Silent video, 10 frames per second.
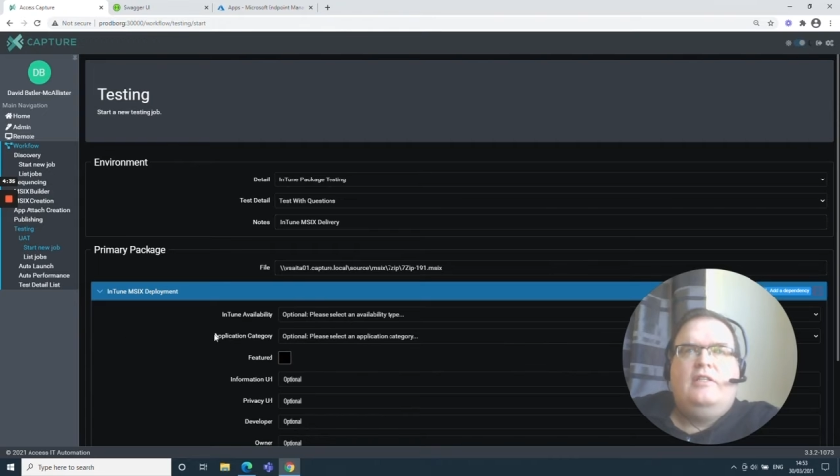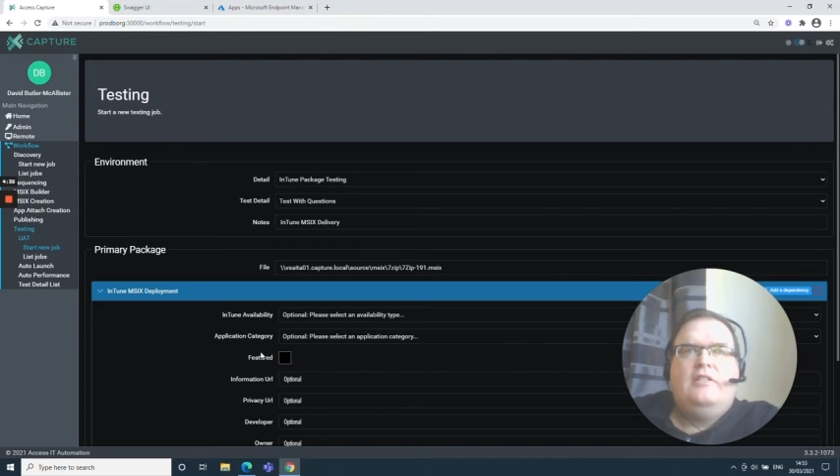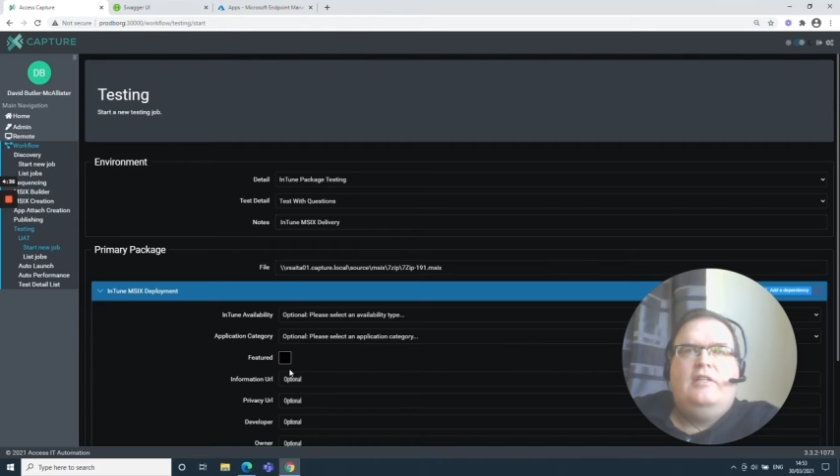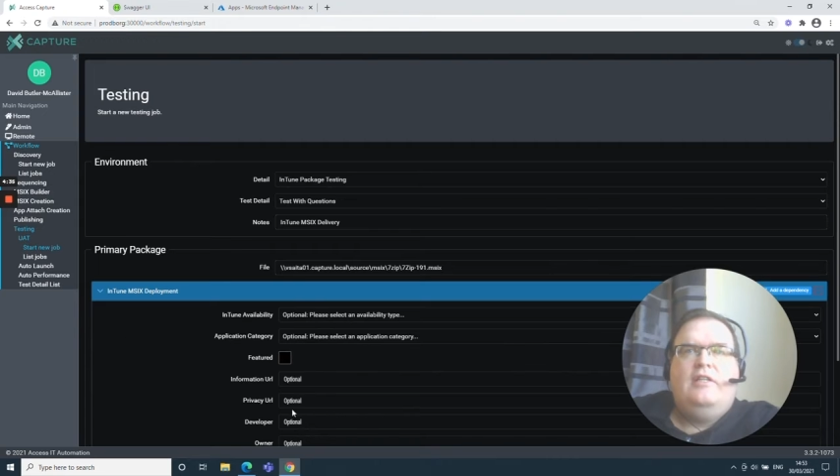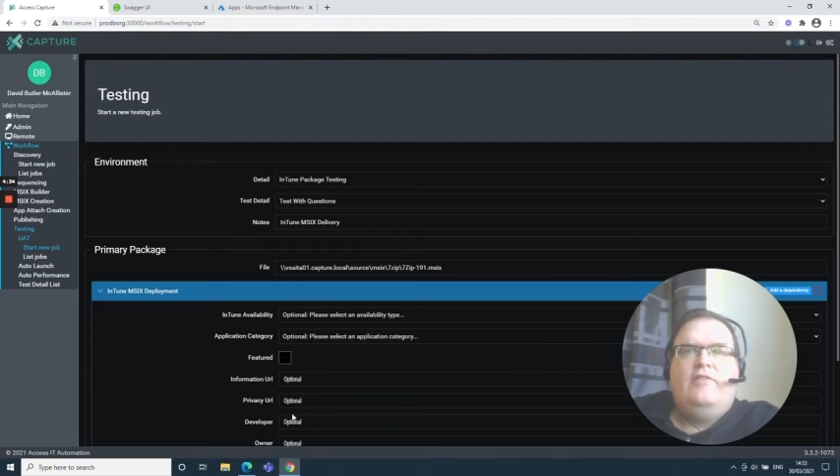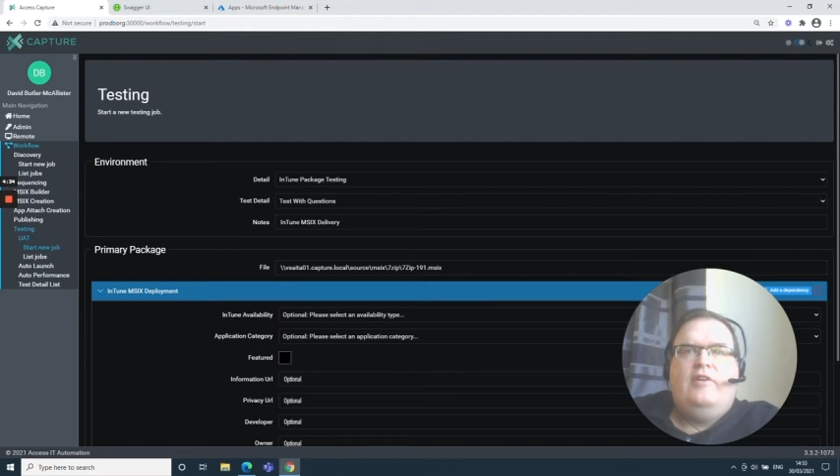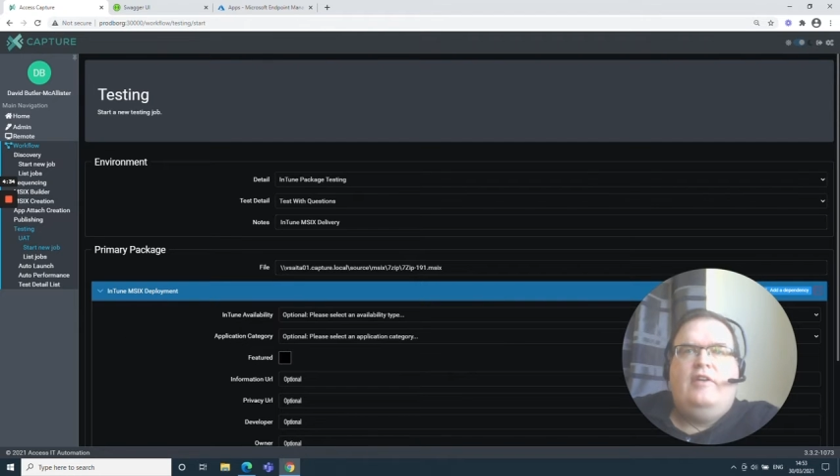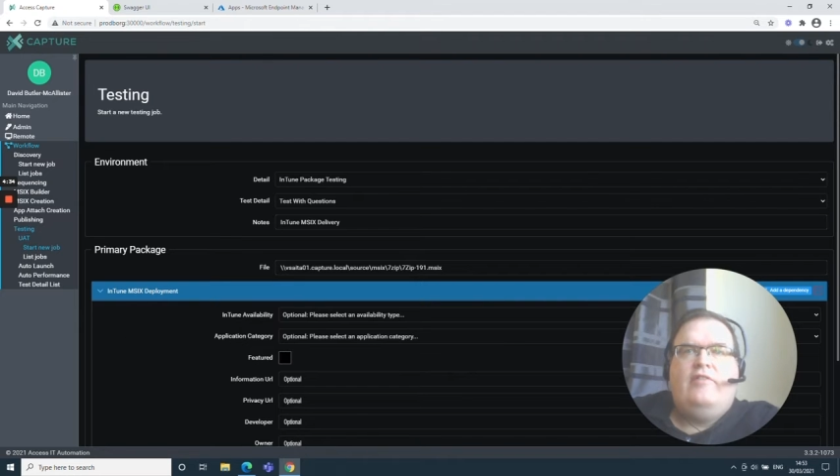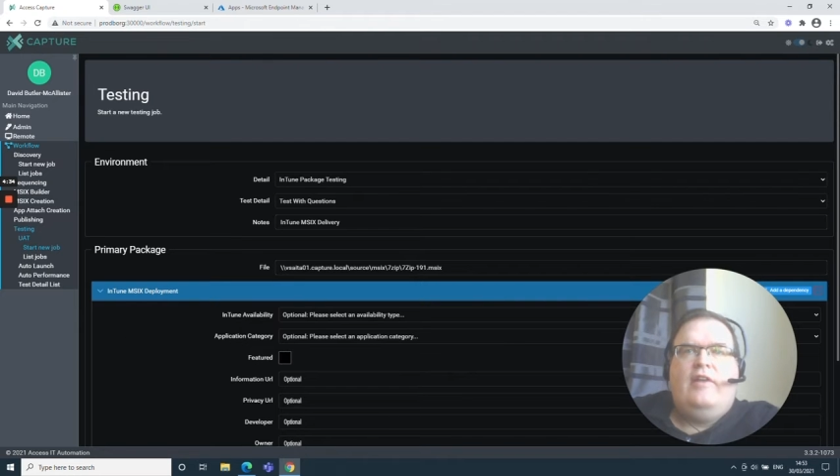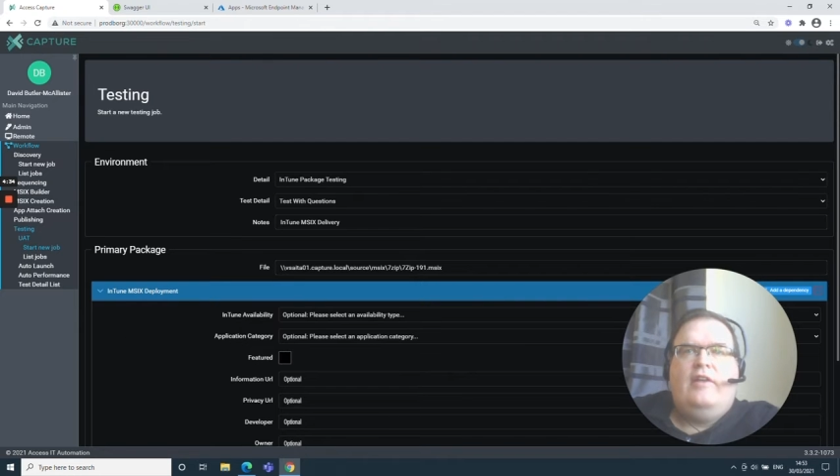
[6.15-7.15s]
delivering
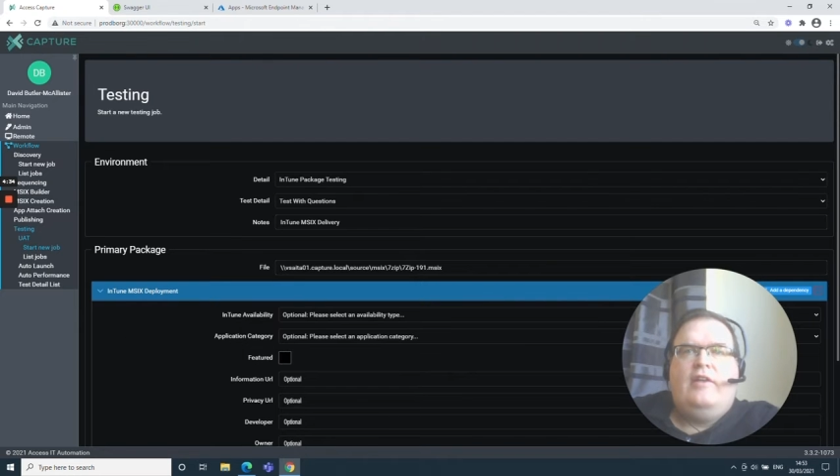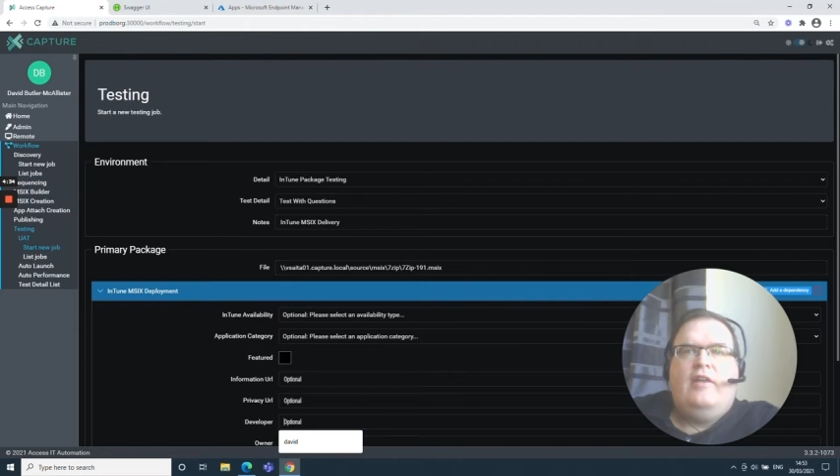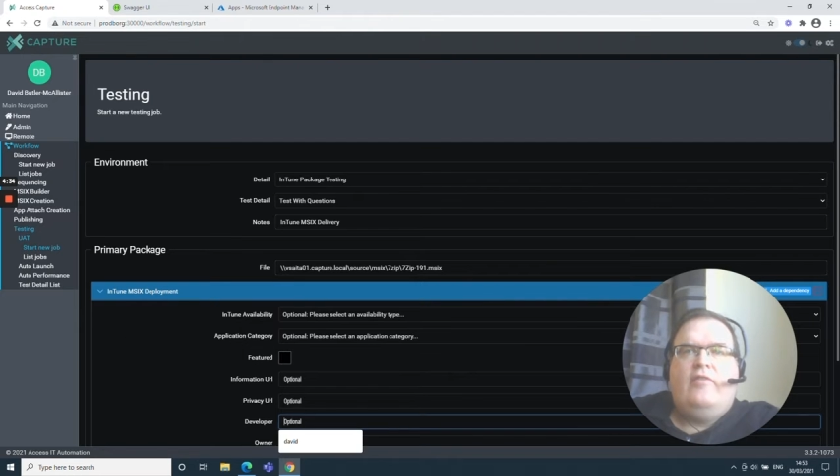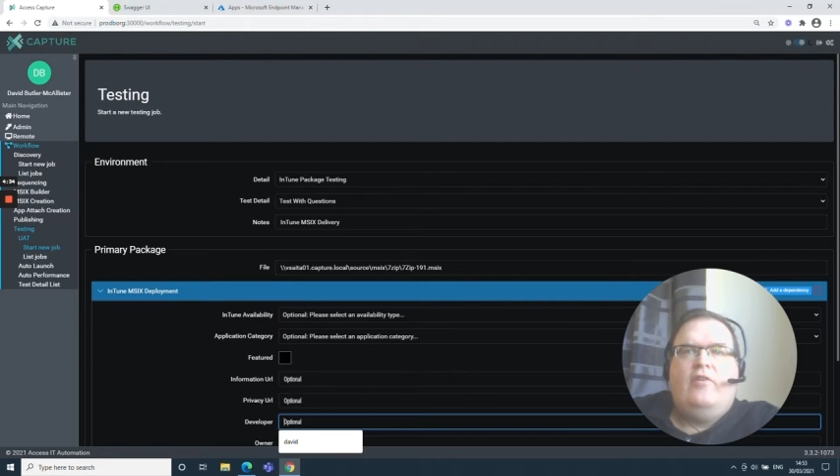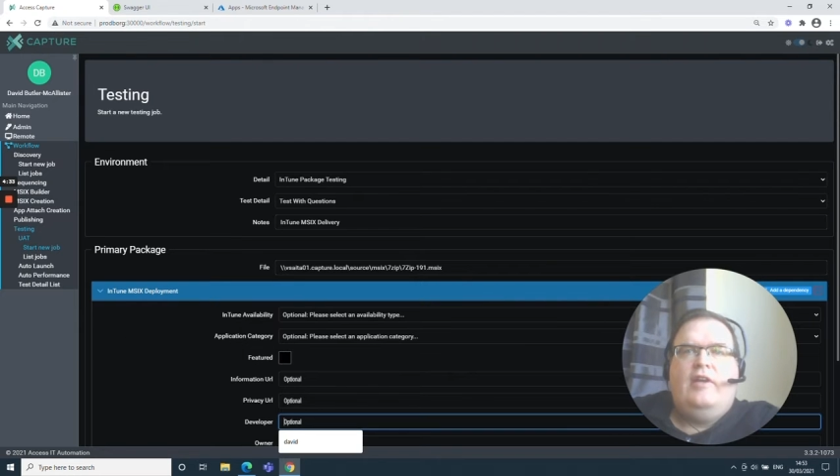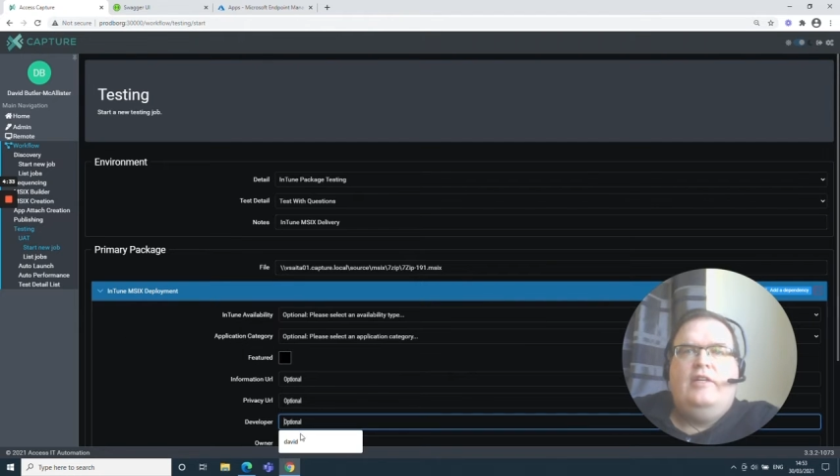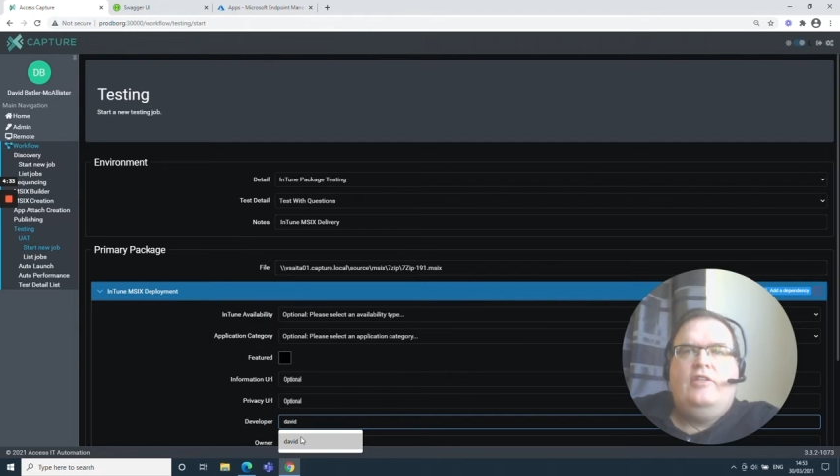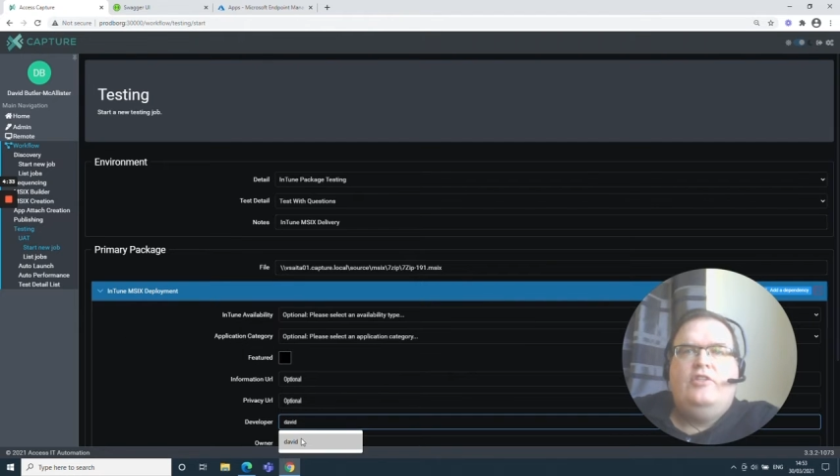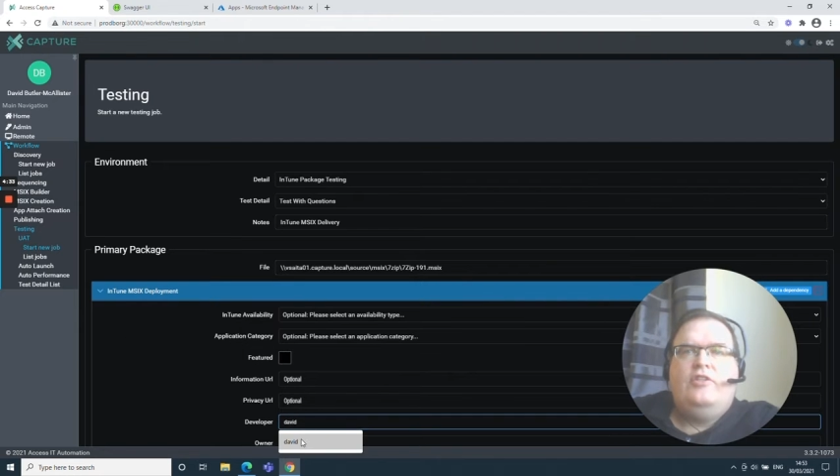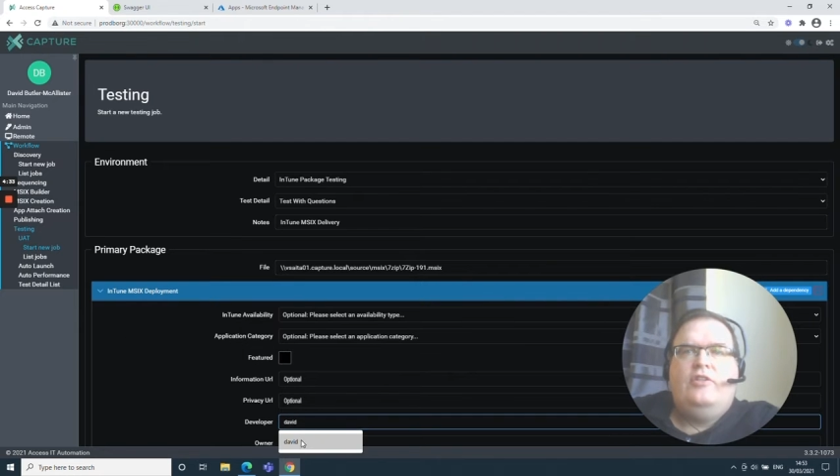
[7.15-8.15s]
it down via
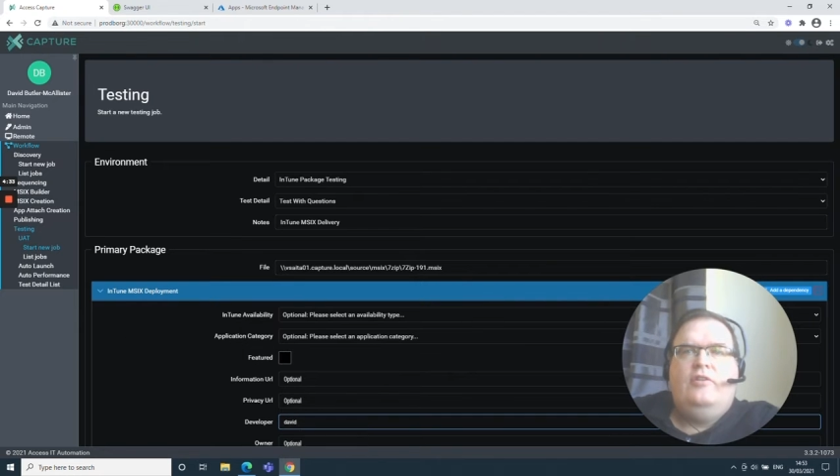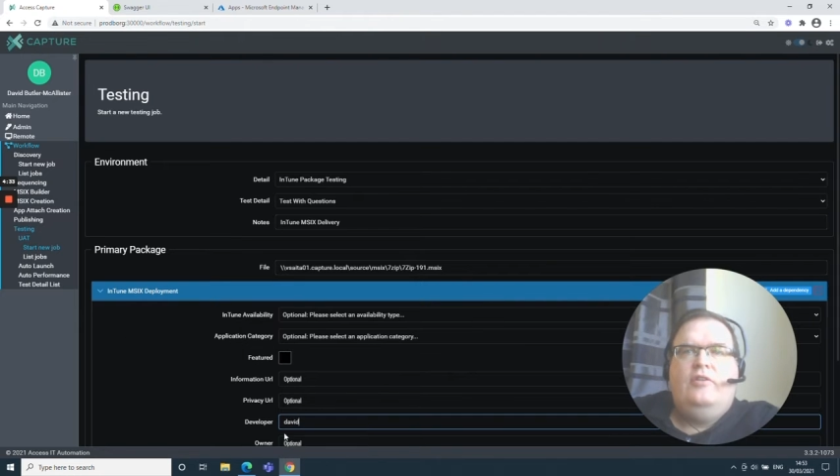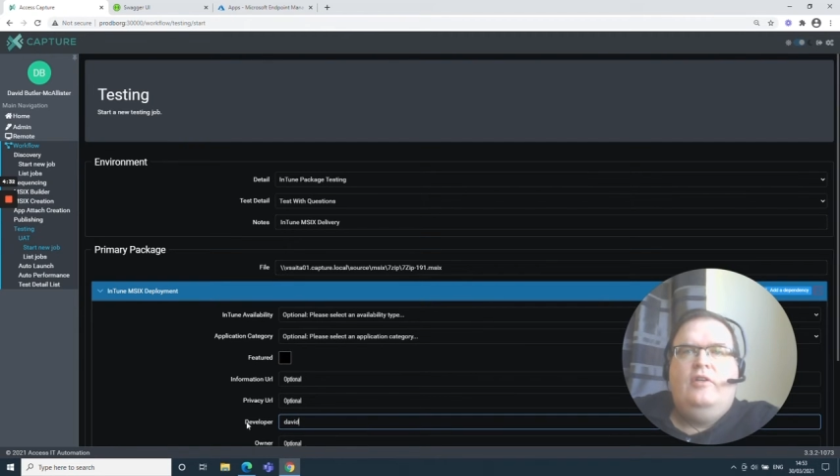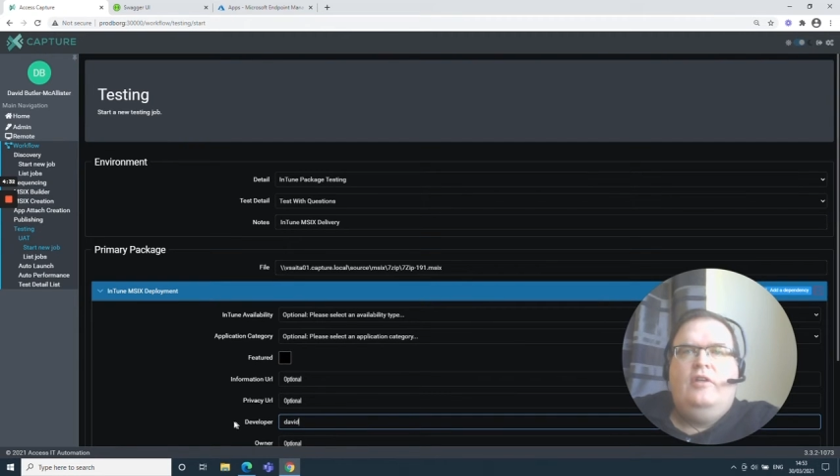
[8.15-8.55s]
Intune,